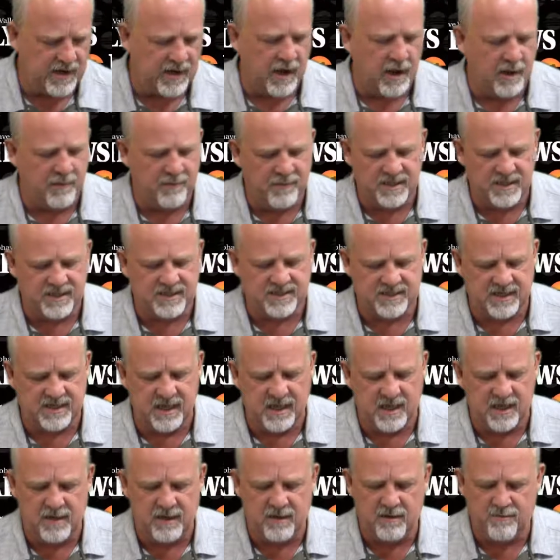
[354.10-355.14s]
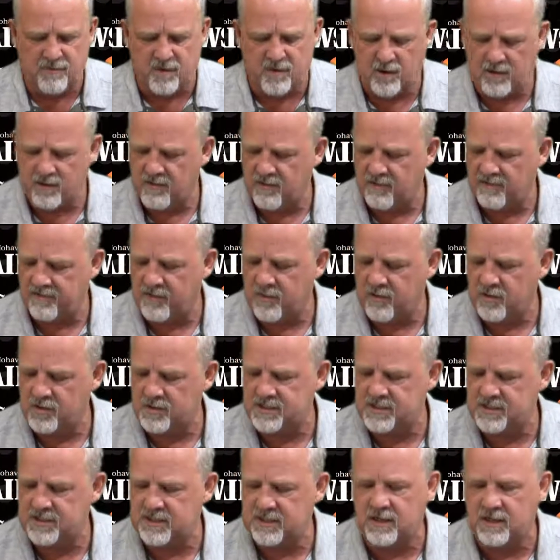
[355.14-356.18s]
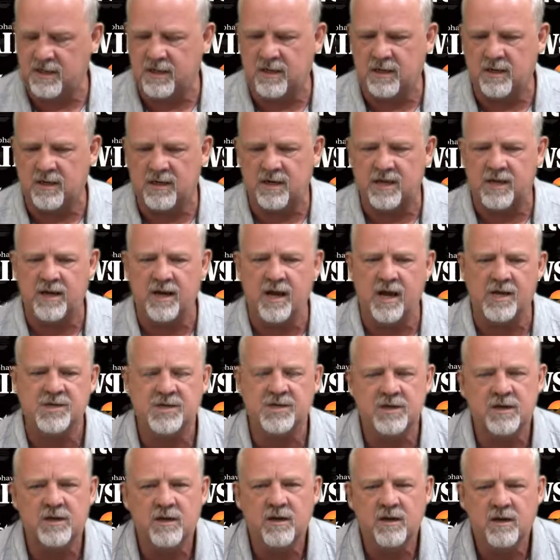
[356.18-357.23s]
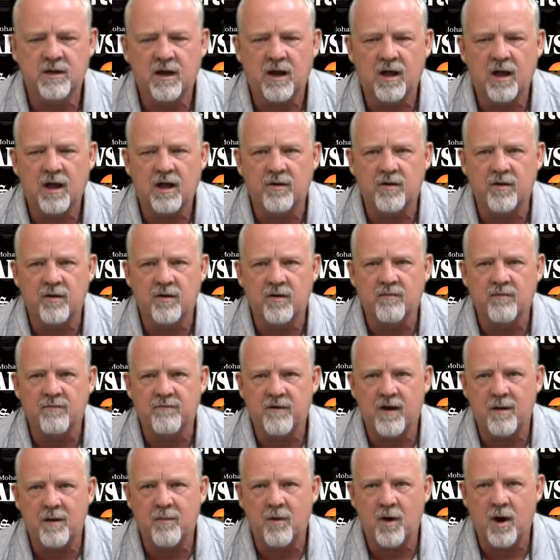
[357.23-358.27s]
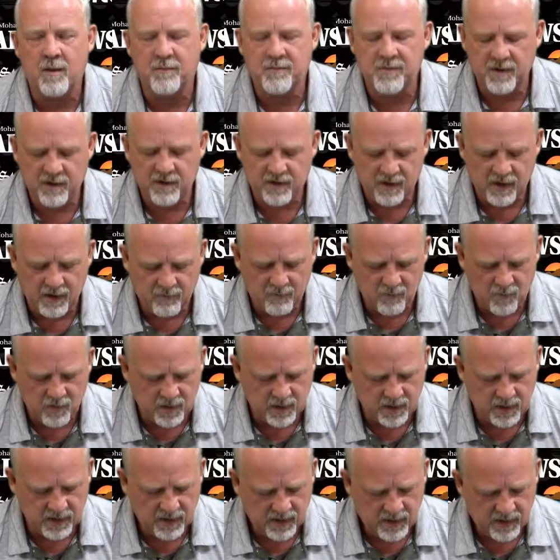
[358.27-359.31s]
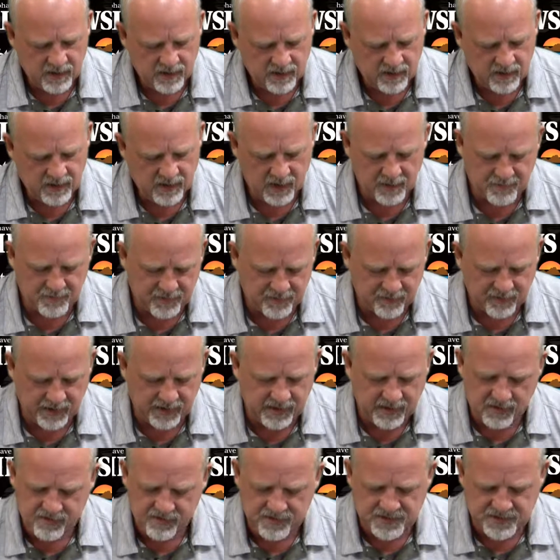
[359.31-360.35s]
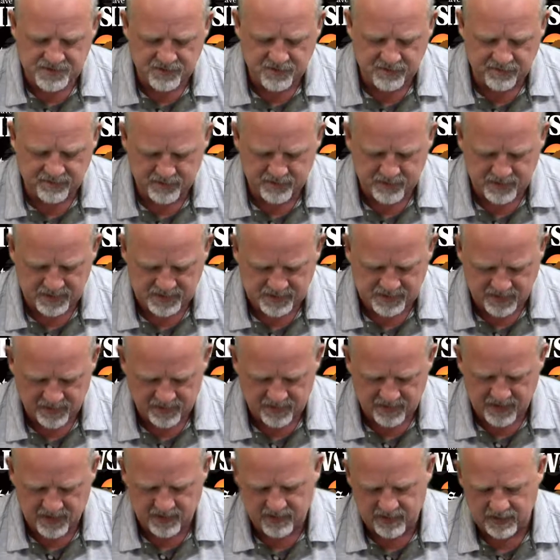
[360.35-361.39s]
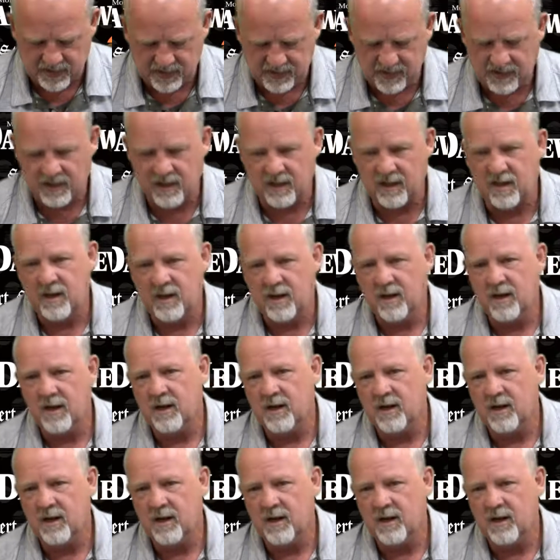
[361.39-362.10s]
and MEC marked their first connection on the new fiber optic network that happened right down the street from us here down at the